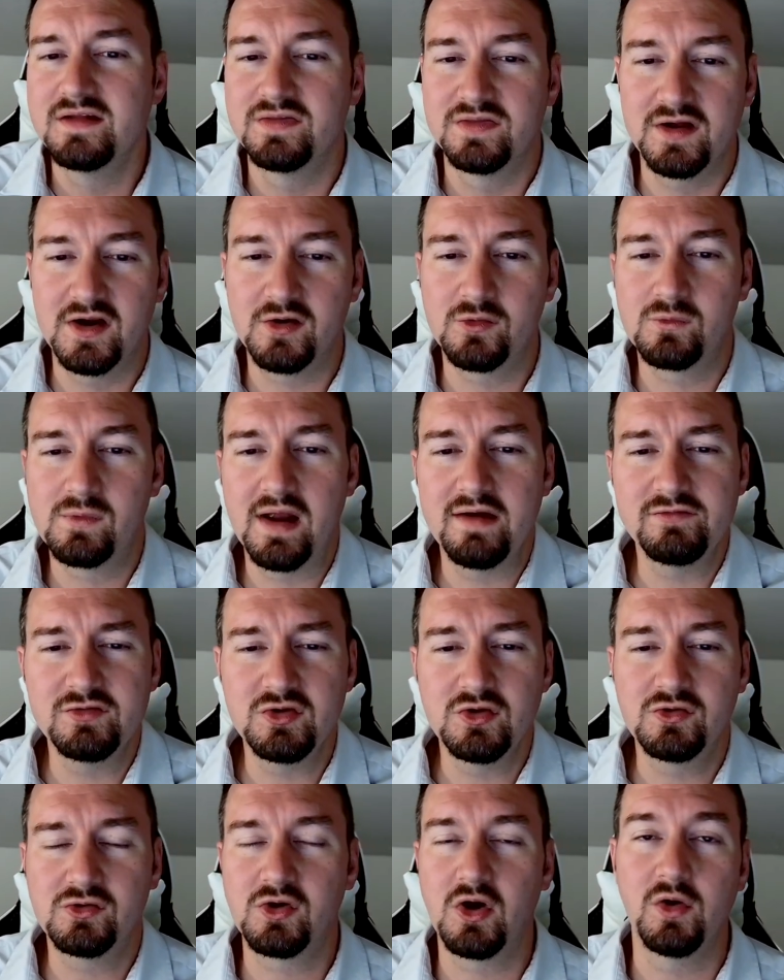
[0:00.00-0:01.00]
Their
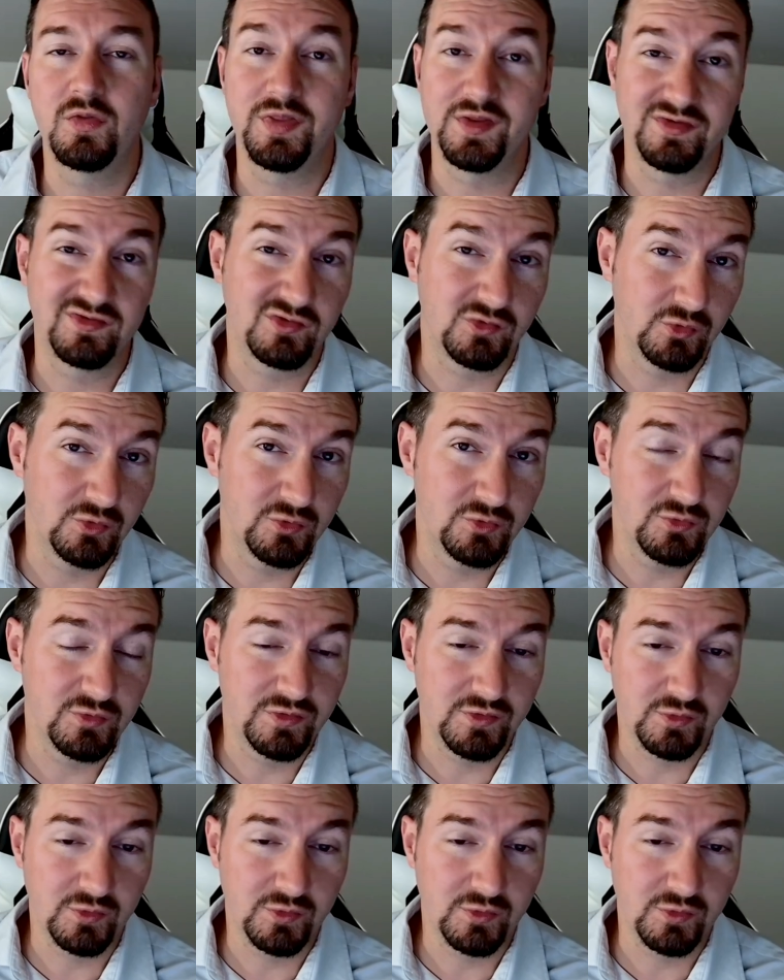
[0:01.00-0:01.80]
revenue growth is through the